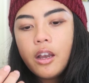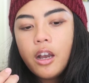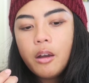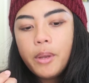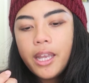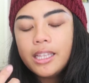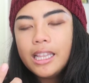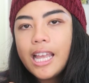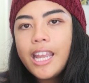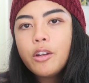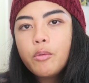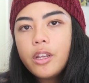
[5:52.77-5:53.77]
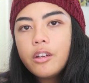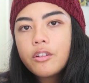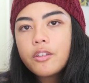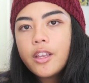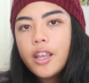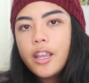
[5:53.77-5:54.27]
and like what
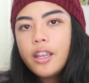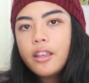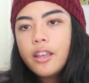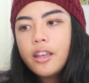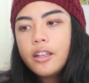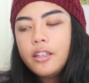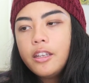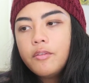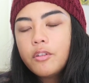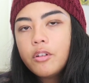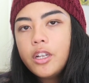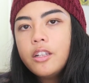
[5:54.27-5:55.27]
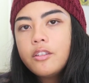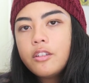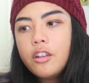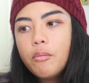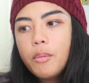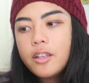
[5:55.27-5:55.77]
you're saying and give
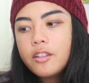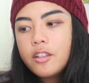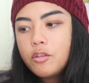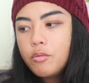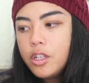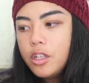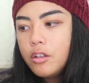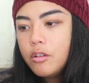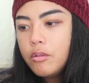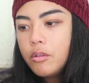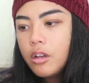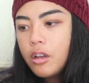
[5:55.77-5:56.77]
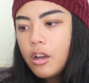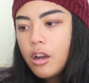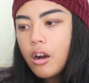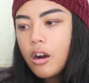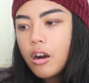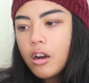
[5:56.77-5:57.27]
credence to your message when you
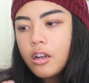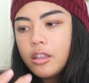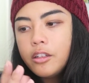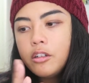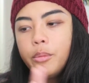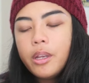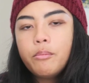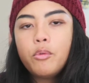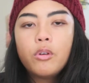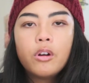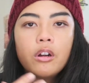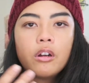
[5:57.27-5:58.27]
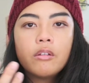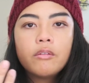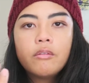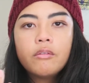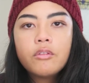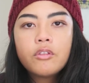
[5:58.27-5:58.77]
are a little bit
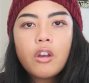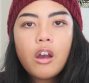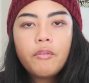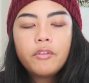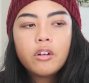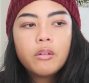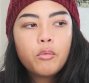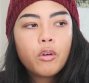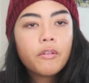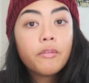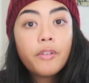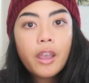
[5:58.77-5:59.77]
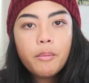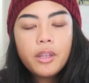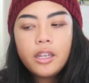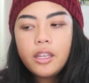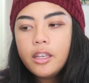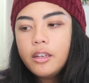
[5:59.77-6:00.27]
more softer, more
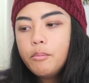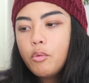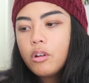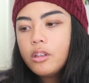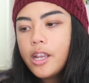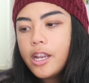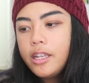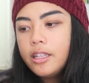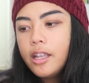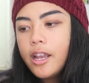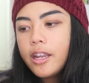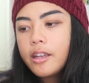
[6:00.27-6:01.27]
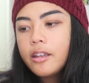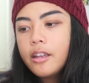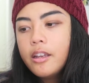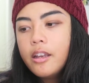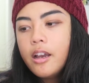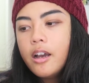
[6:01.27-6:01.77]
feminine, more ladylike,
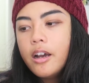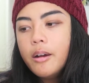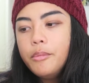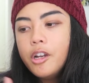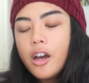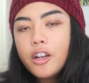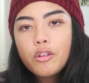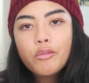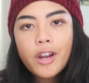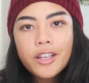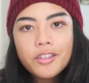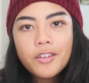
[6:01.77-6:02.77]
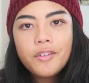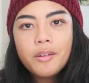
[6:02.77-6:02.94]
not aggressive